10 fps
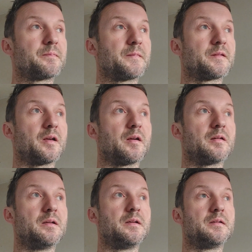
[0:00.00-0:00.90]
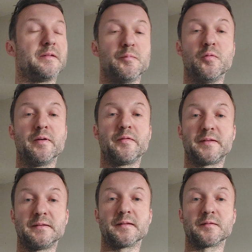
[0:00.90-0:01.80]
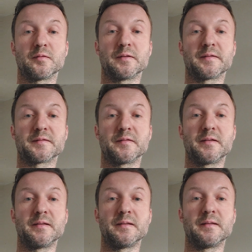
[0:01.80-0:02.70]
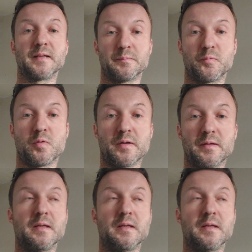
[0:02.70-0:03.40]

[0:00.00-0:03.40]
So remove everything that's not necessary, number 1.